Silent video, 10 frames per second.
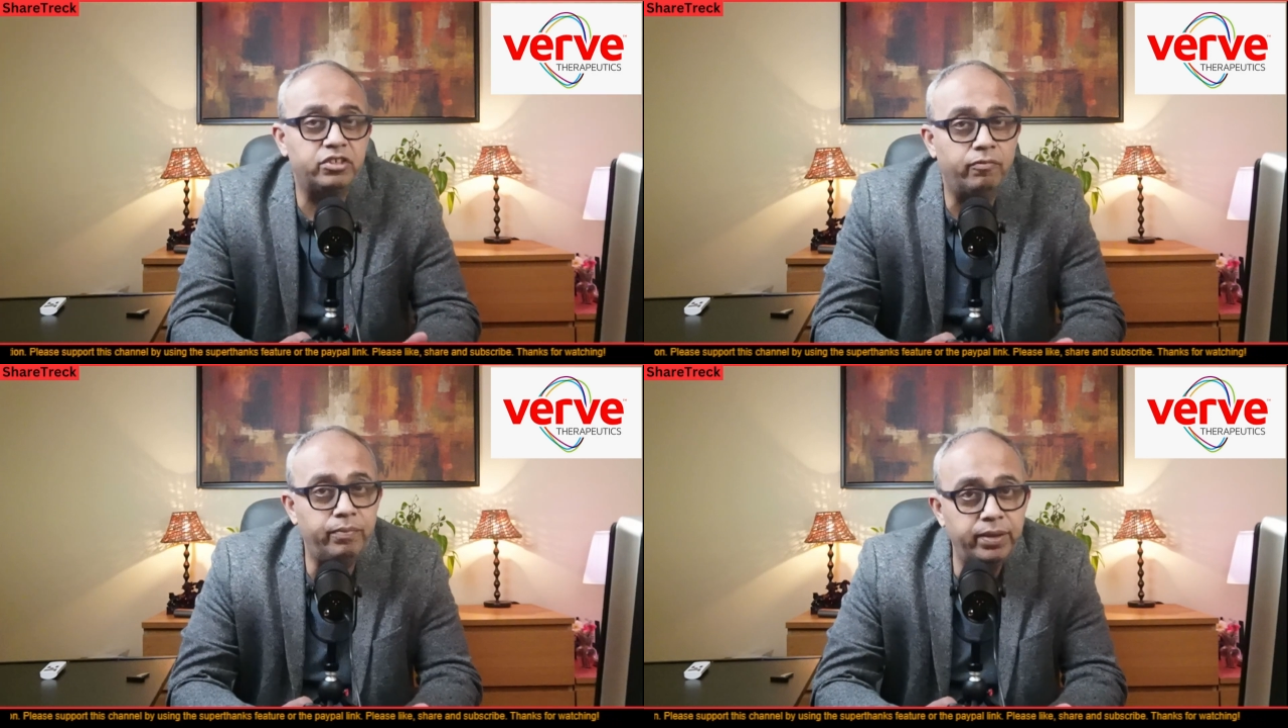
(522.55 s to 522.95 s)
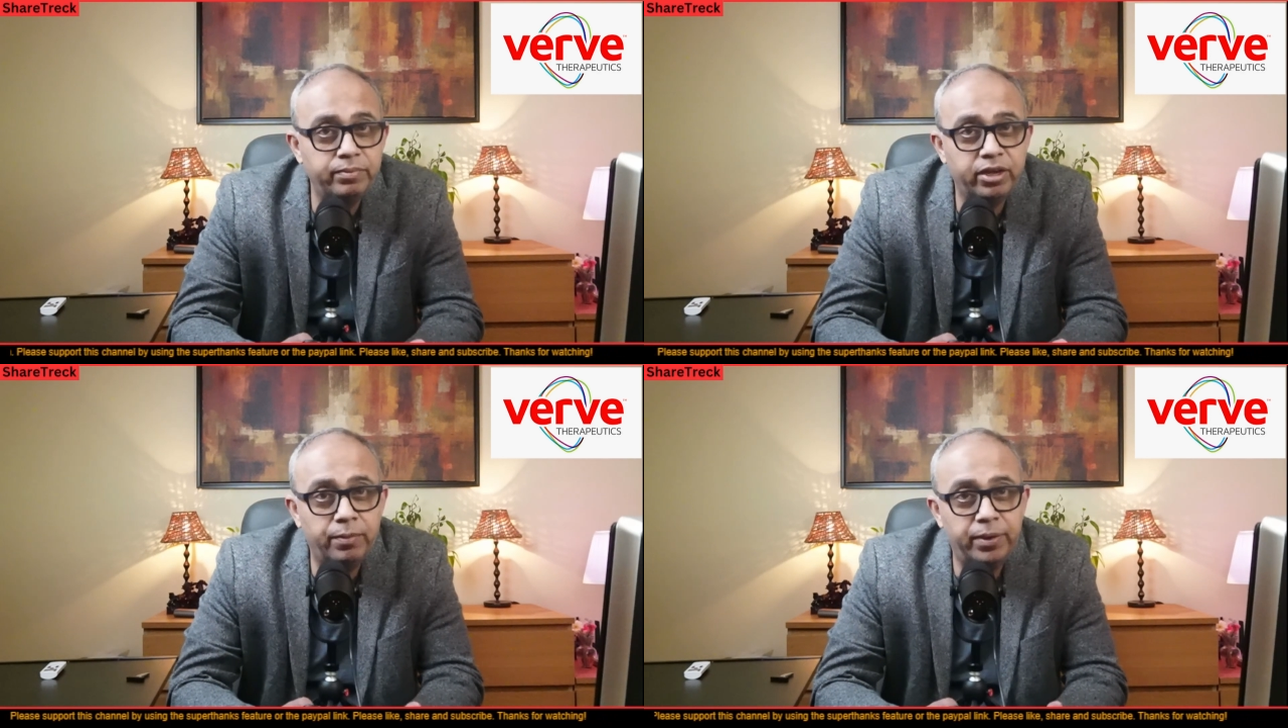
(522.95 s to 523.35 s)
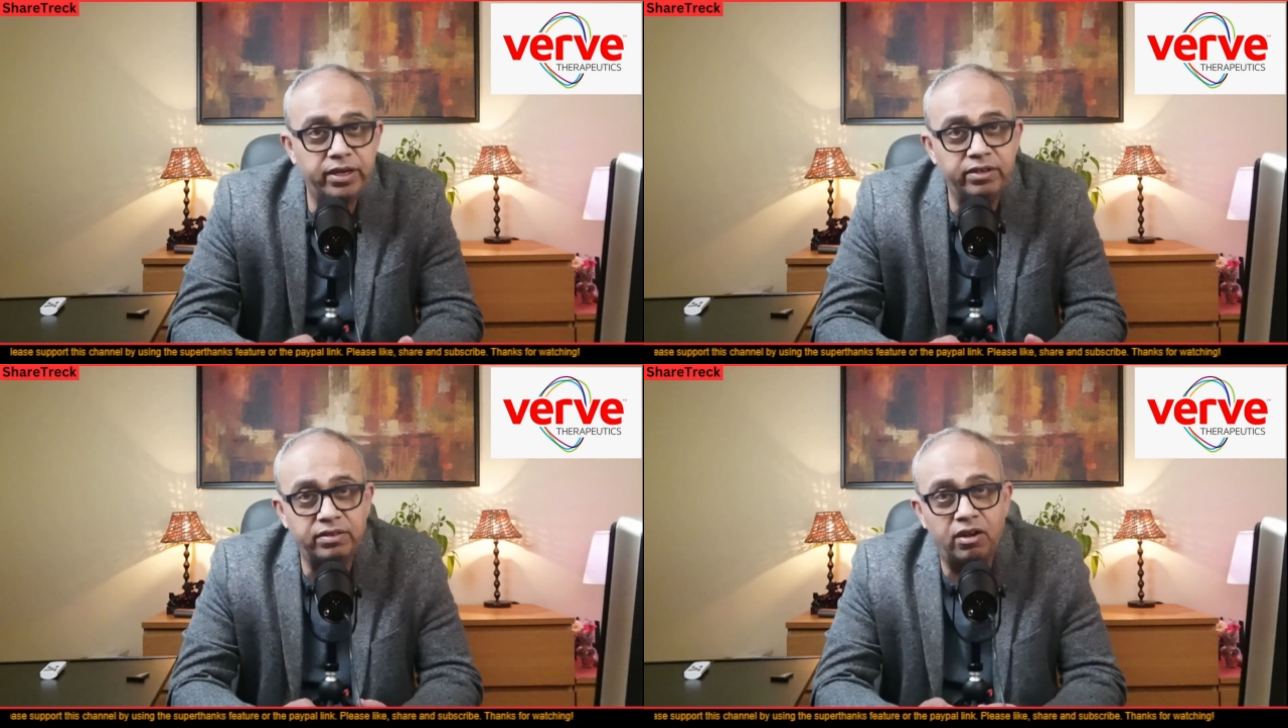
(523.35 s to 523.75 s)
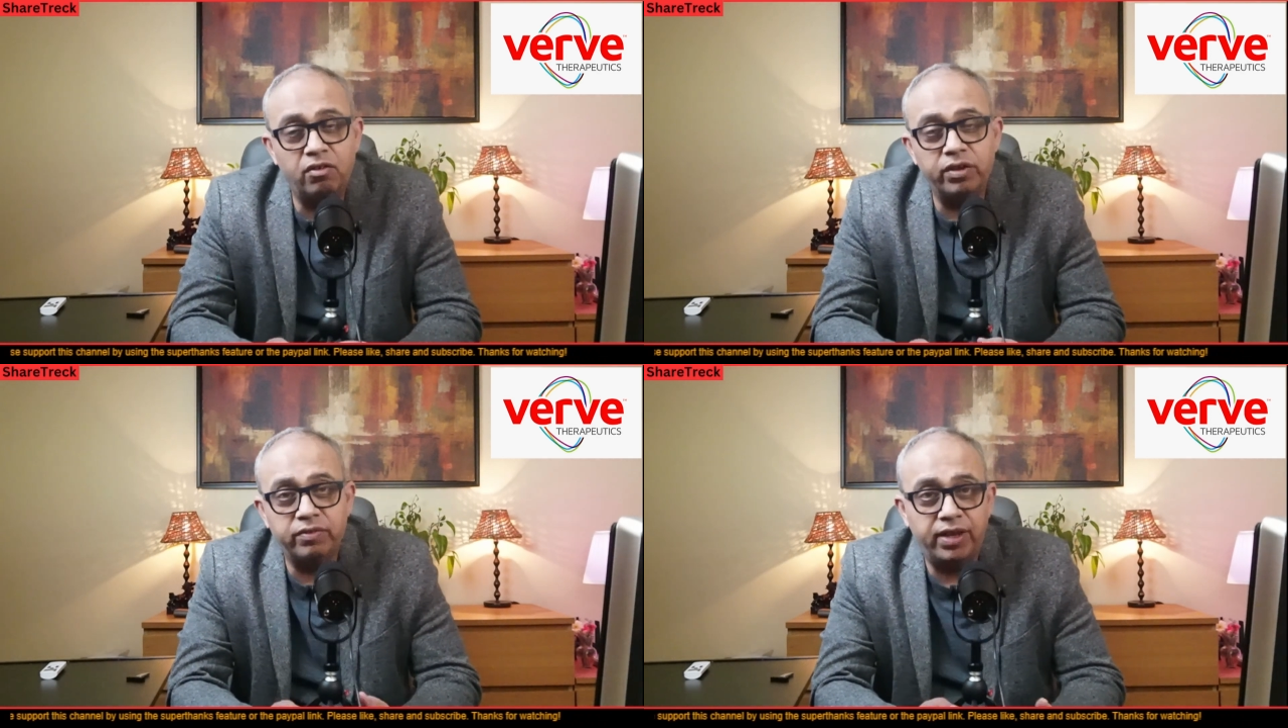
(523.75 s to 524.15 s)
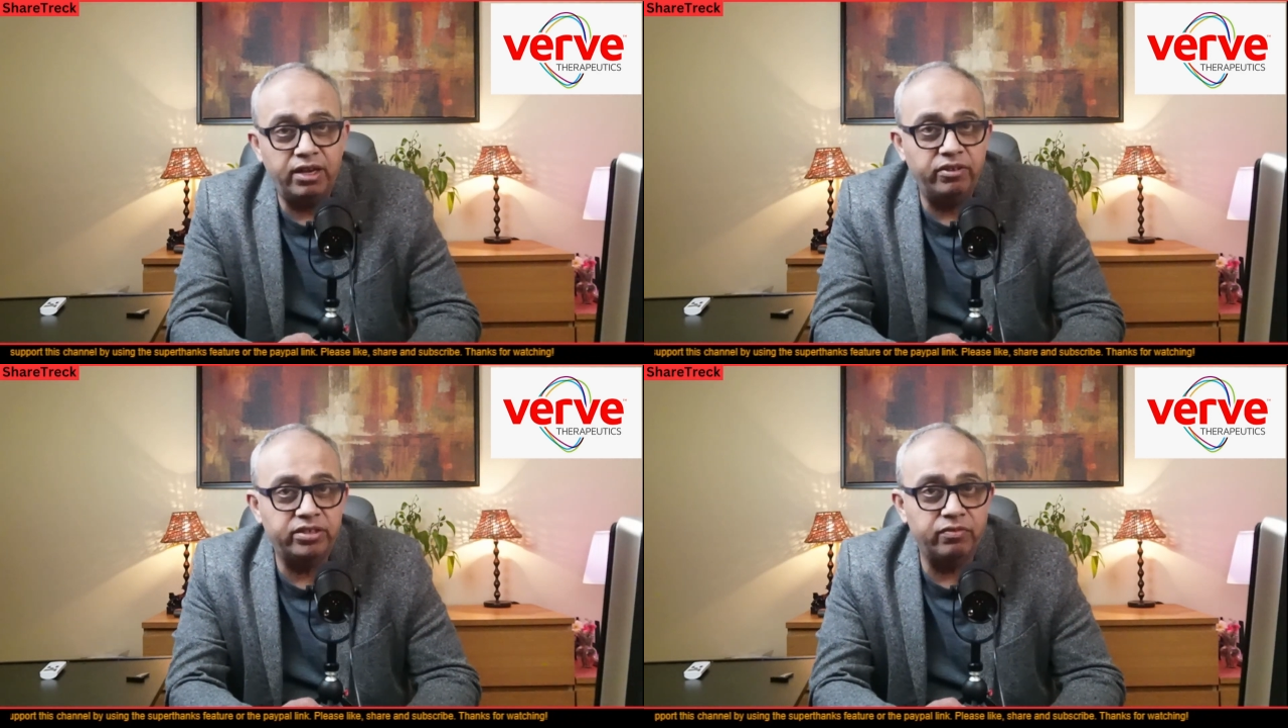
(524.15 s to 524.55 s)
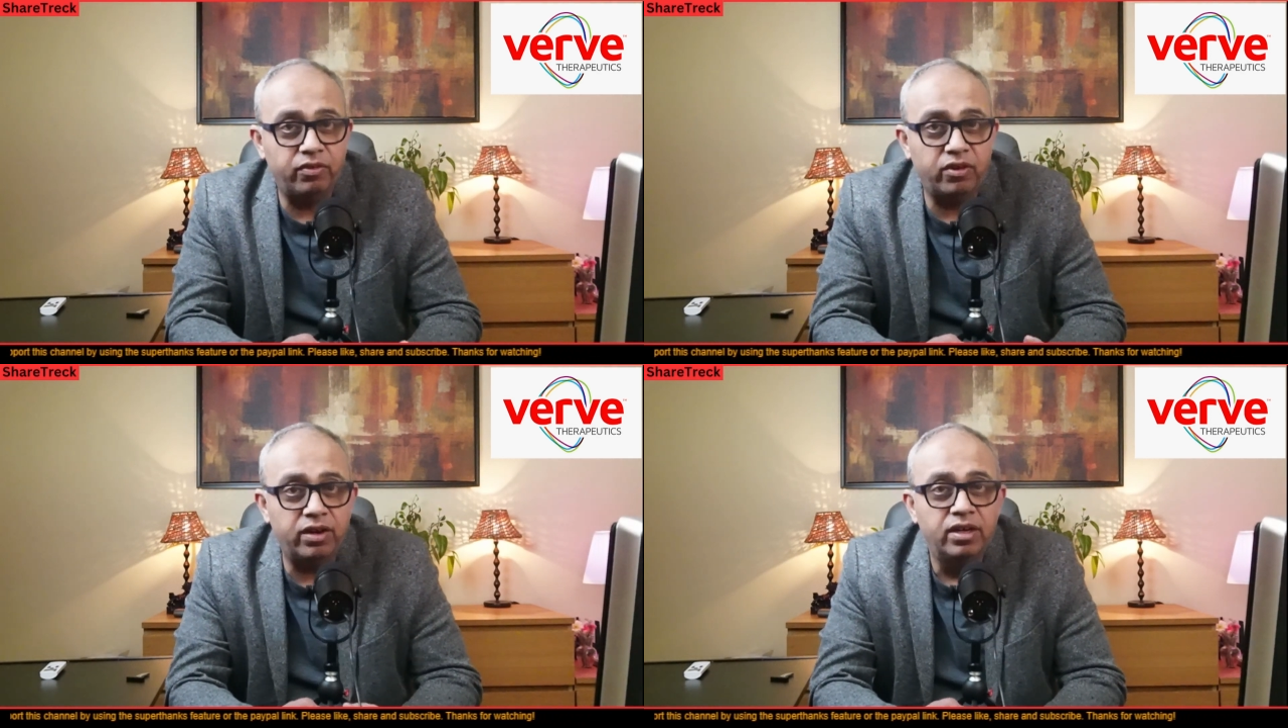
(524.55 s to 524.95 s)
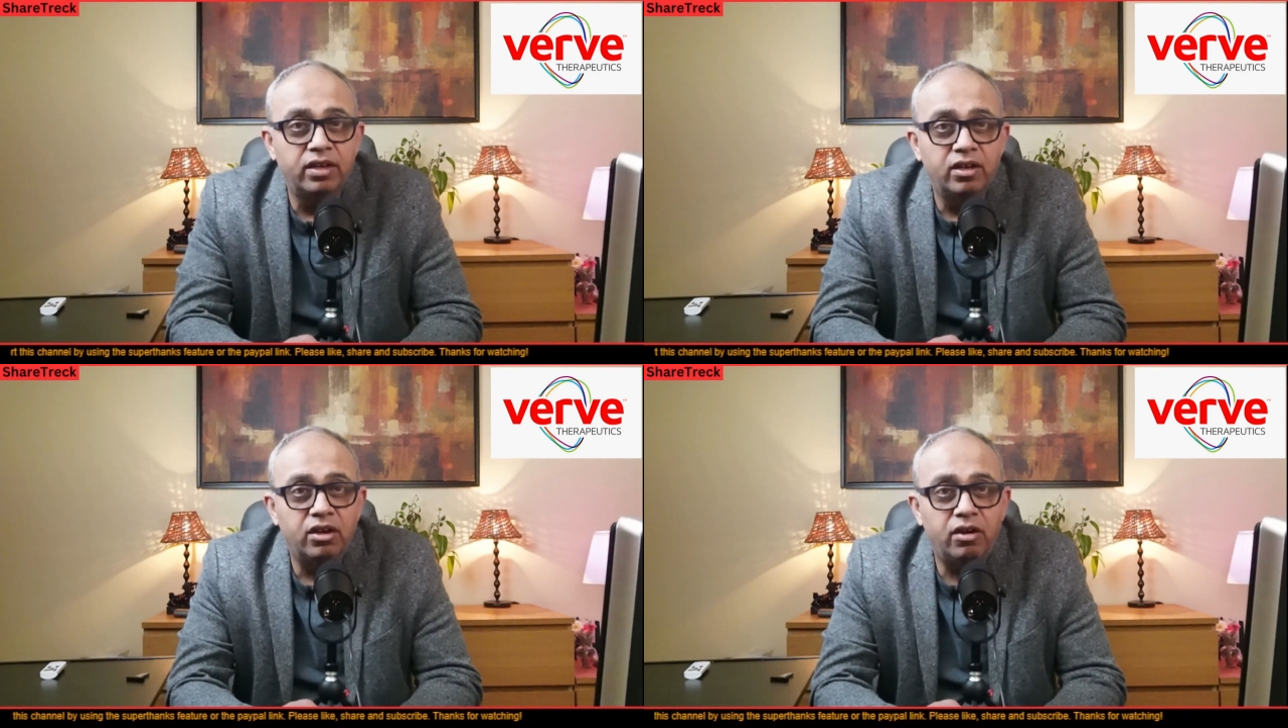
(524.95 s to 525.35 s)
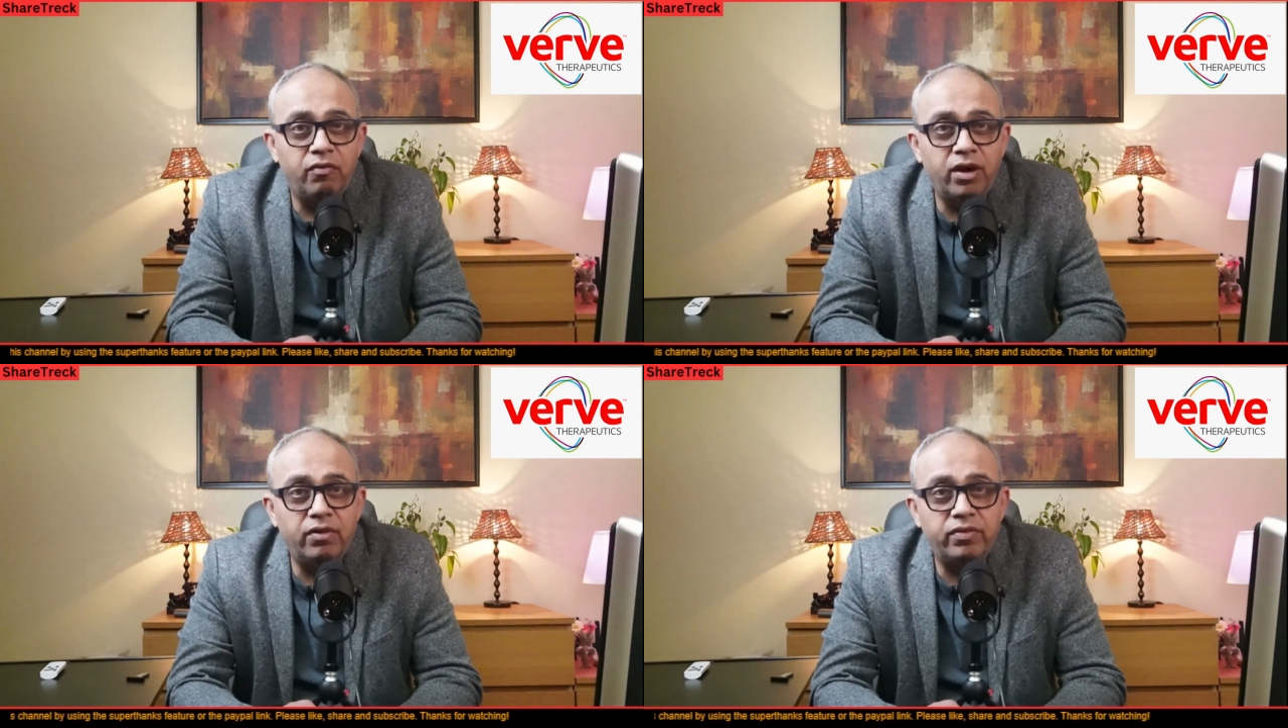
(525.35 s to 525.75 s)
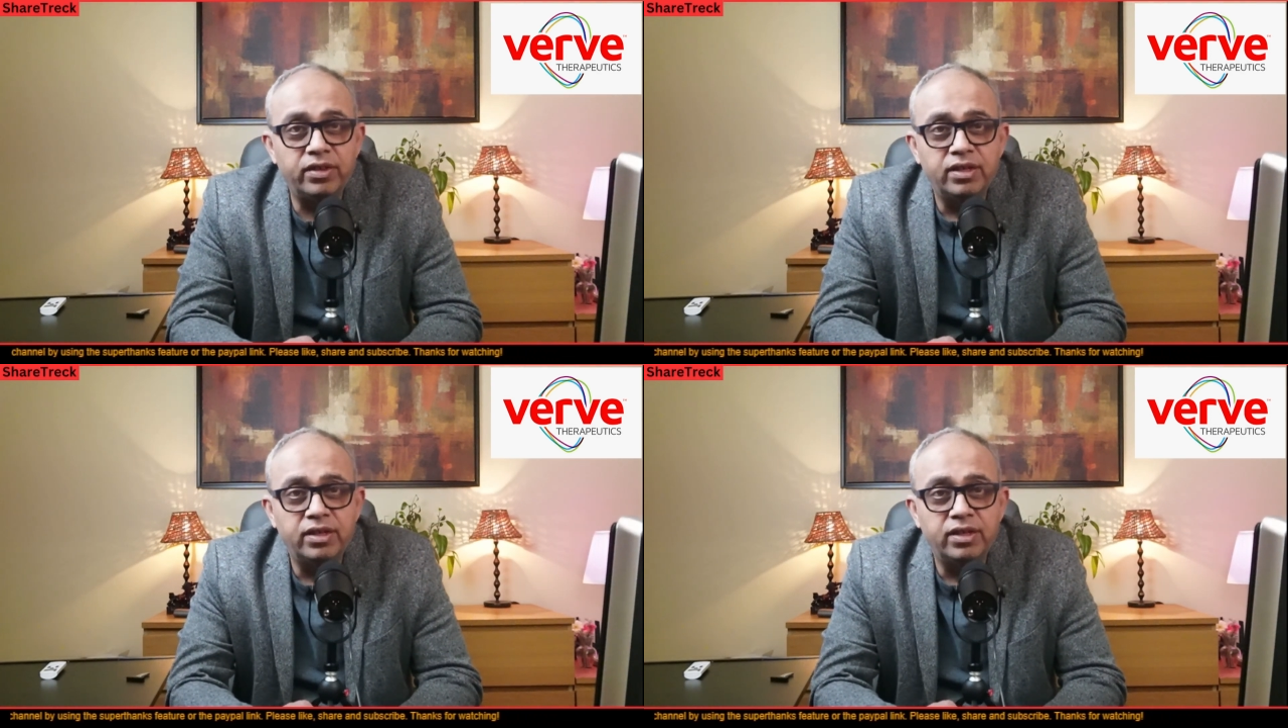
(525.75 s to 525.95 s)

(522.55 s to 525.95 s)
of Beam Therapeutics along with valuation for Verve.